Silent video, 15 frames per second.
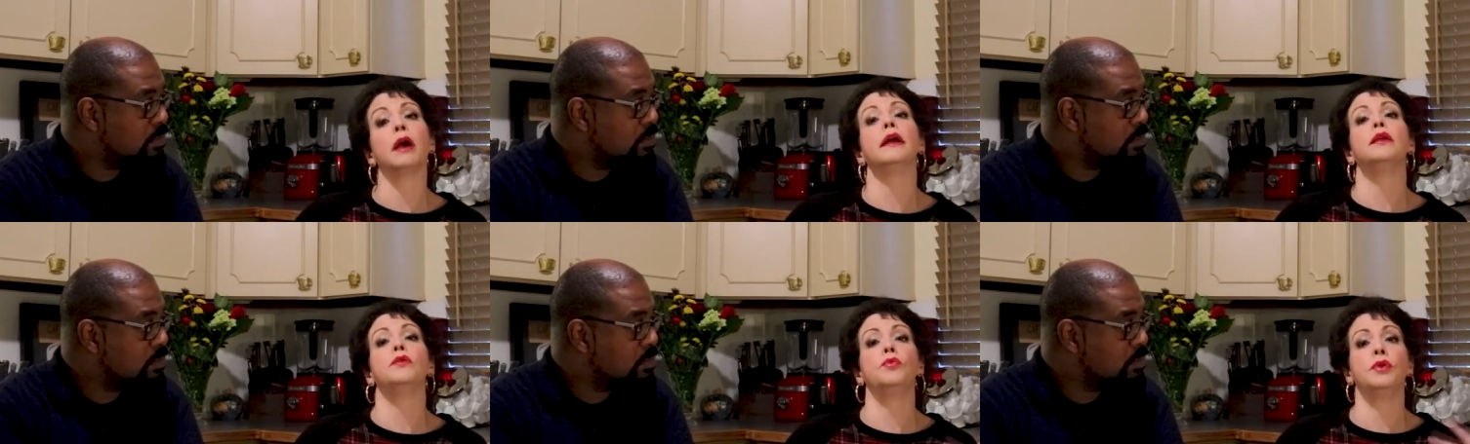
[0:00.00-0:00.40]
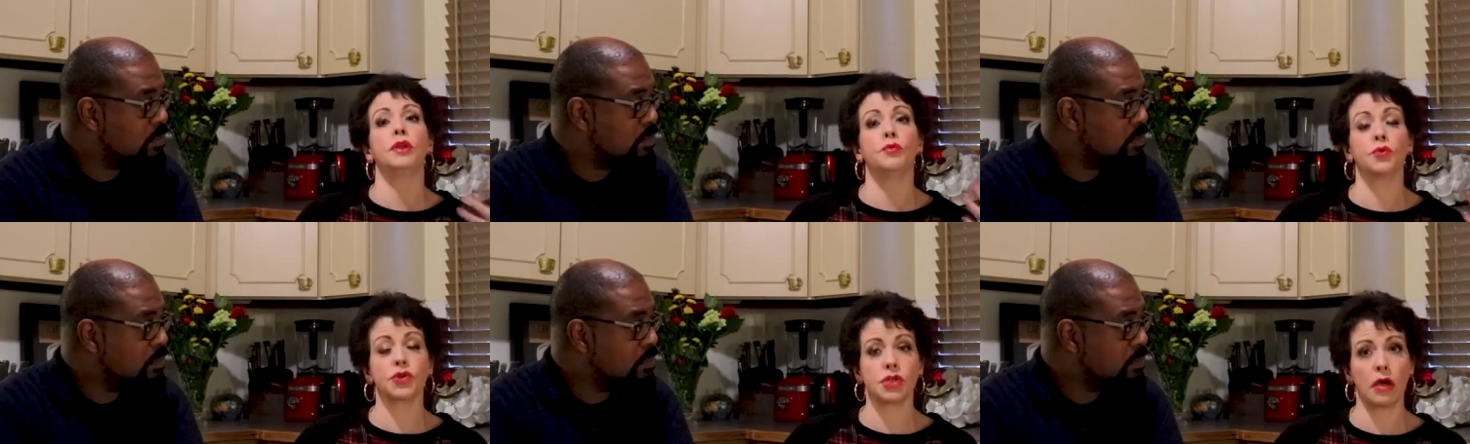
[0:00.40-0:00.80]
Speaker 1: mind
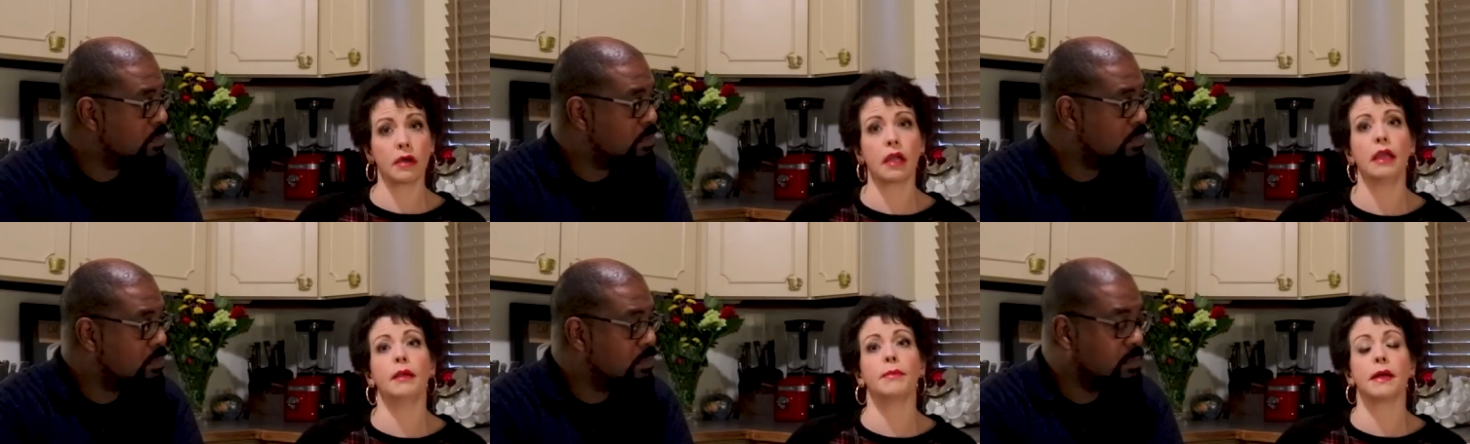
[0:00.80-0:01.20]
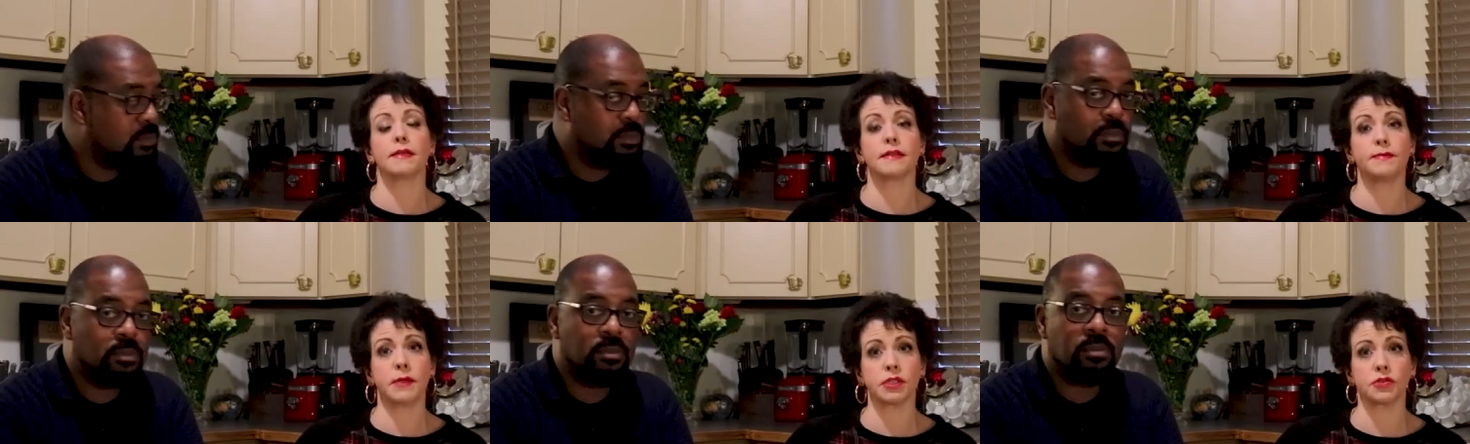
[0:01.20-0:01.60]
when we're talking about
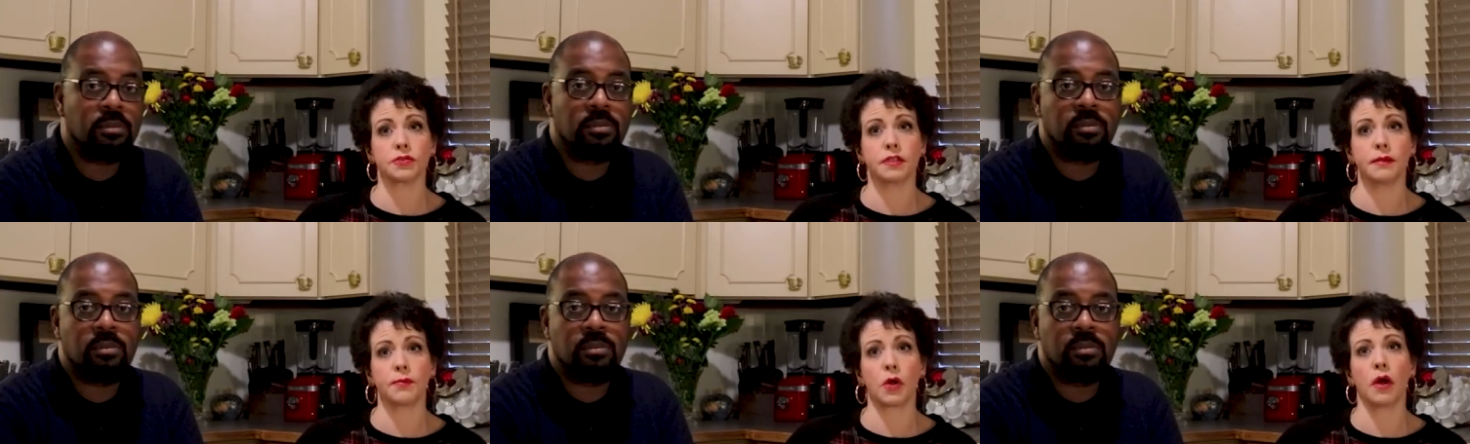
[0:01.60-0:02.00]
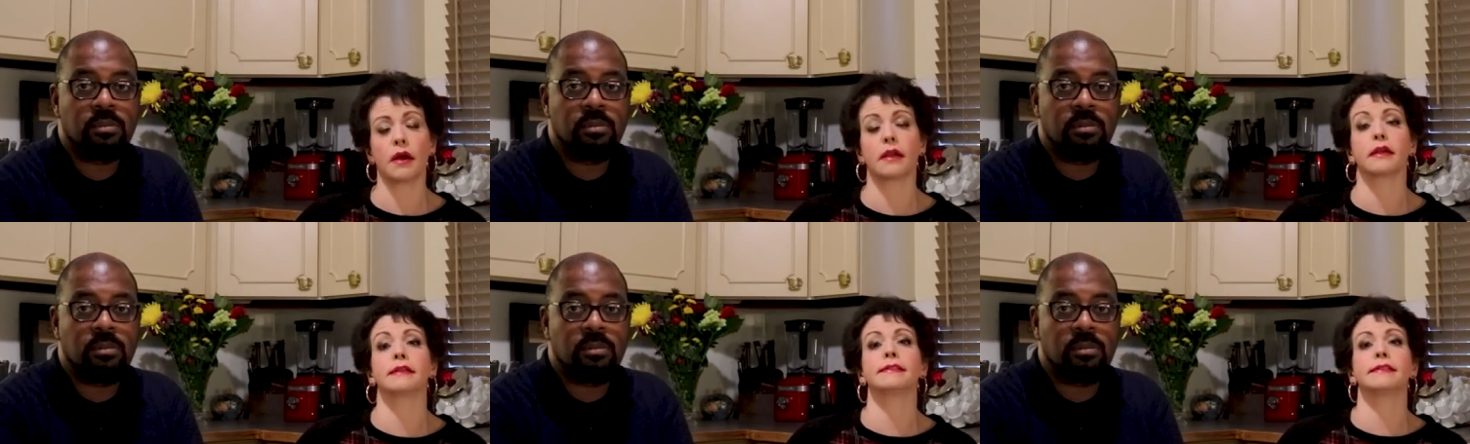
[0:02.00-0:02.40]
specialty
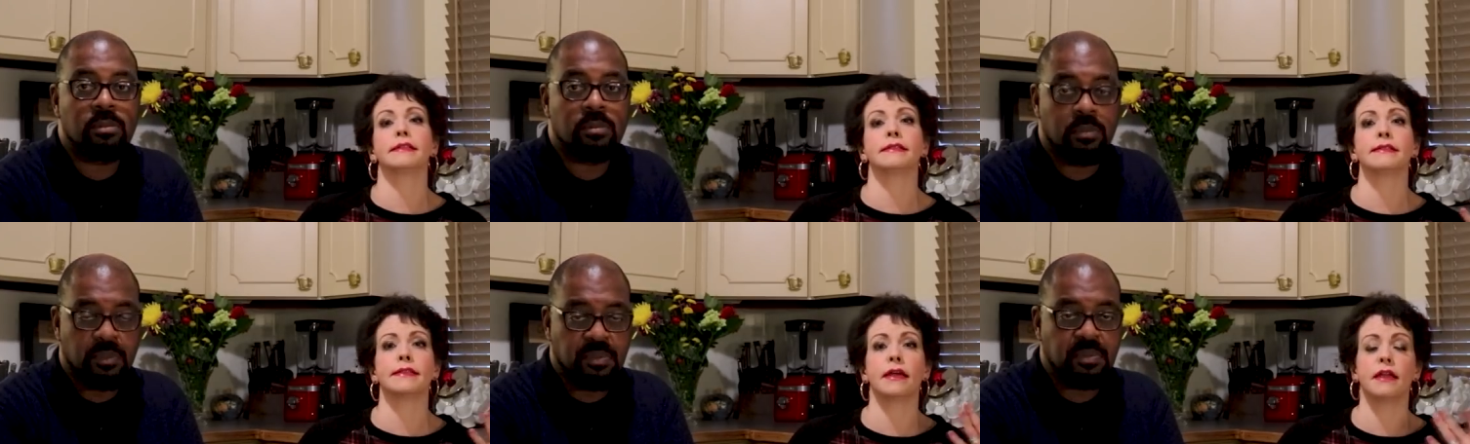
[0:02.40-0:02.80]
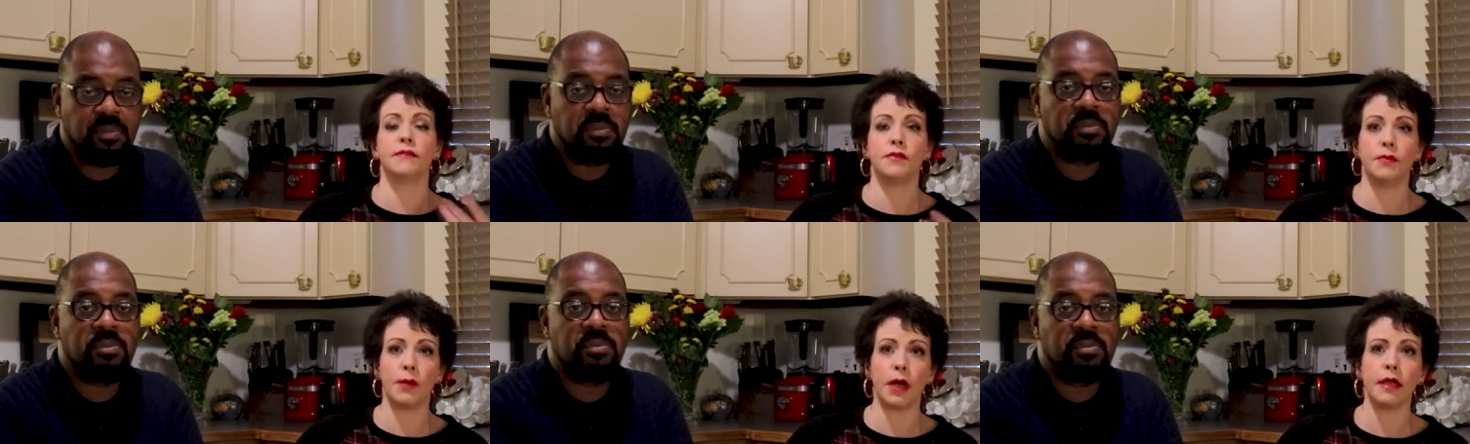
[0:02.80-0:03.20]
products is mm -hmm. that mm-hmm.
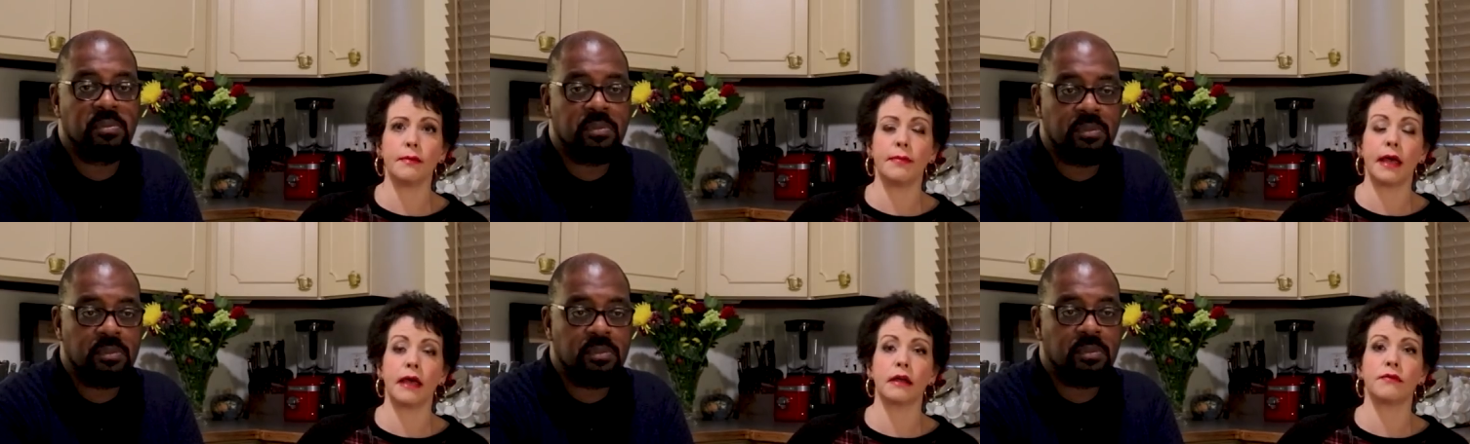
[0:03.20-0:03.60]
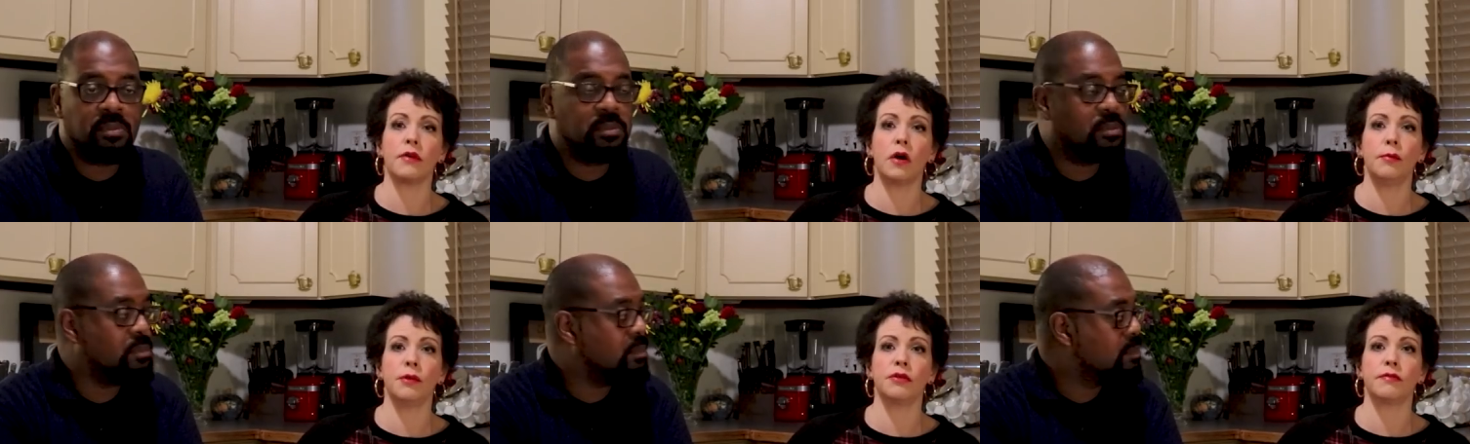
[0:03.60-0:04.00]
if you buy a bag of
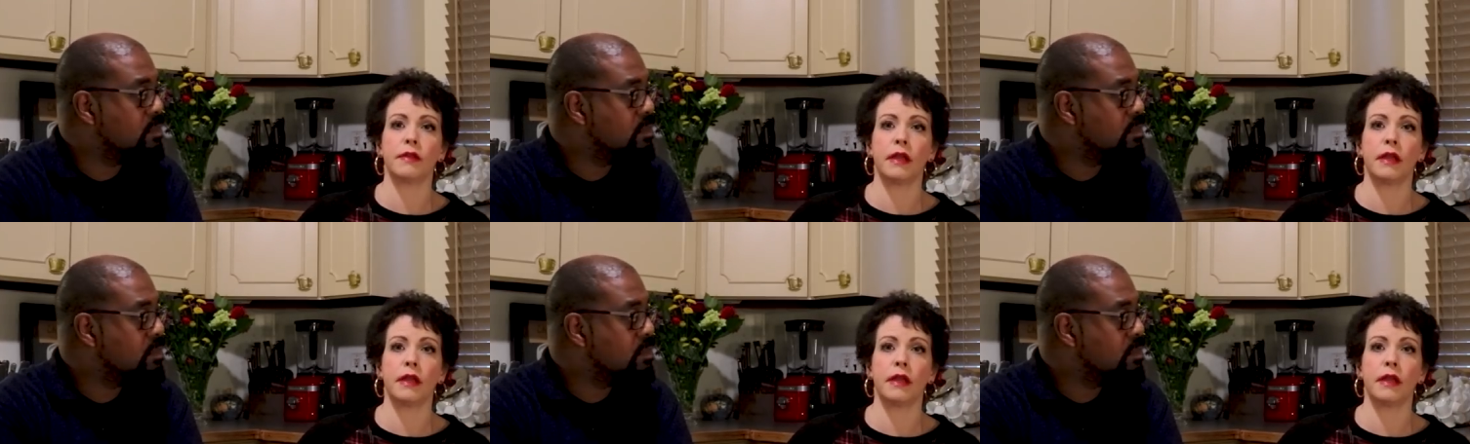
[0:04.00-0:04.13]
almond